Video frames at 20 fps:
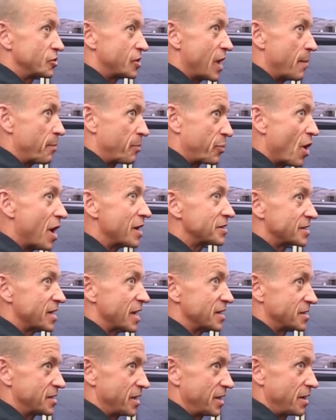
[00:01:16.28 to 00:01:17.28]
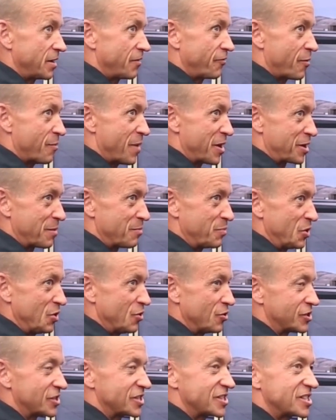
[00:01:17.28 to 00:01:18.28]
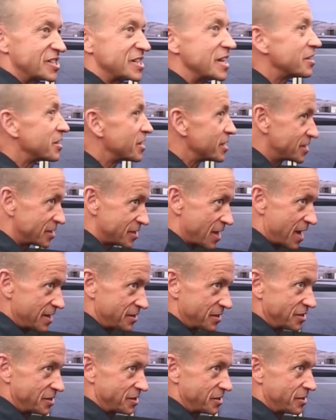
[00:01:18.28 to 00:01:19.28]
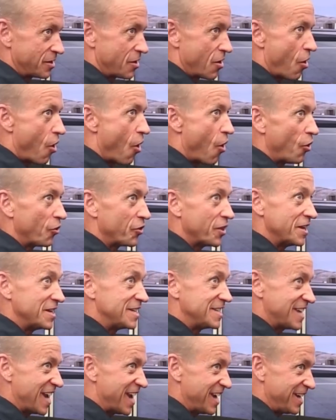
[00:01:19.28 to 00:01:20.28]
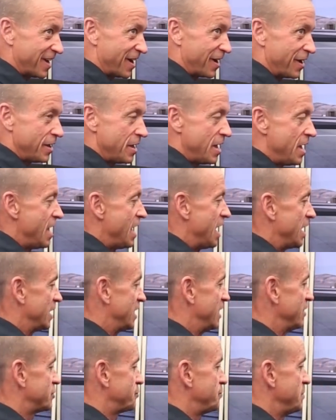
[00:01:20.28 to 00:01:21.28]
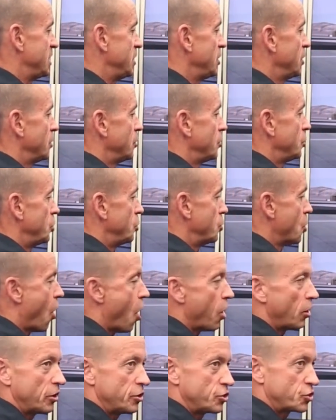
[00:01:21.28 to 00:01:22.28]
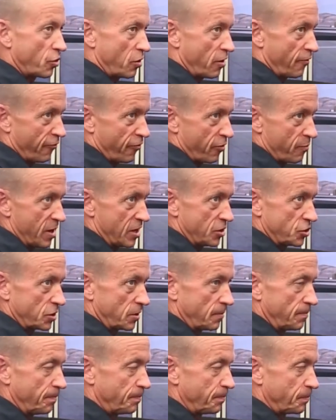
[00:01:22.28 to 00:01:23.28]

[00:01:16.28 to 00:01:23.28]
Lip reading: that processing from my computer synthesizes all the data and gives me knowledge or information.